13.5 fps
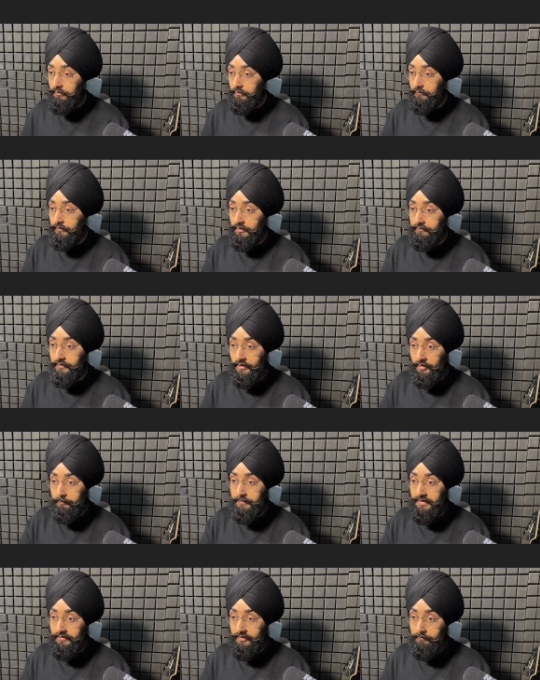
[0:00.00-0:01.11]
What if I
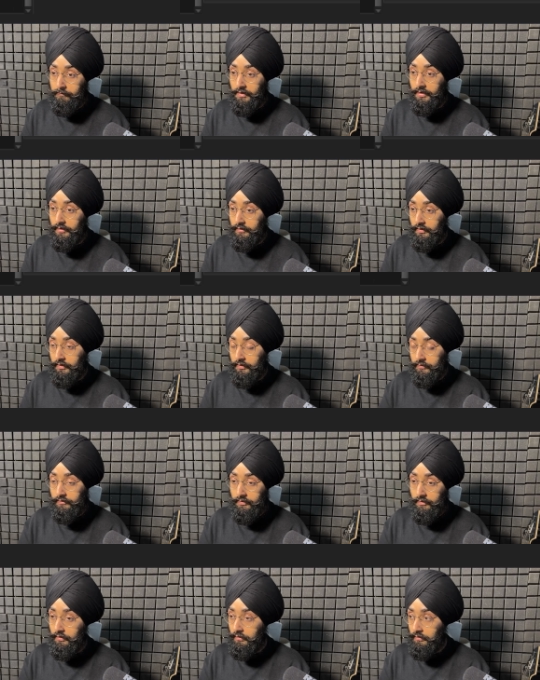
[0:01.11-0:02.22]
repeat it by a
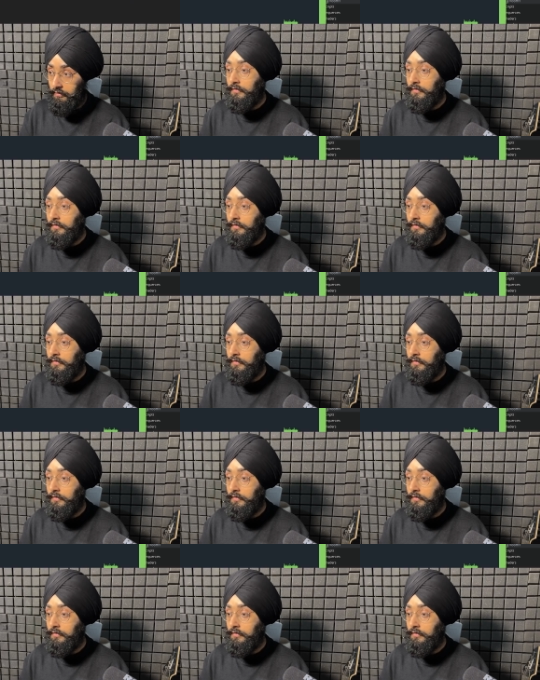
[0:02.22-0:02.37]
hundred?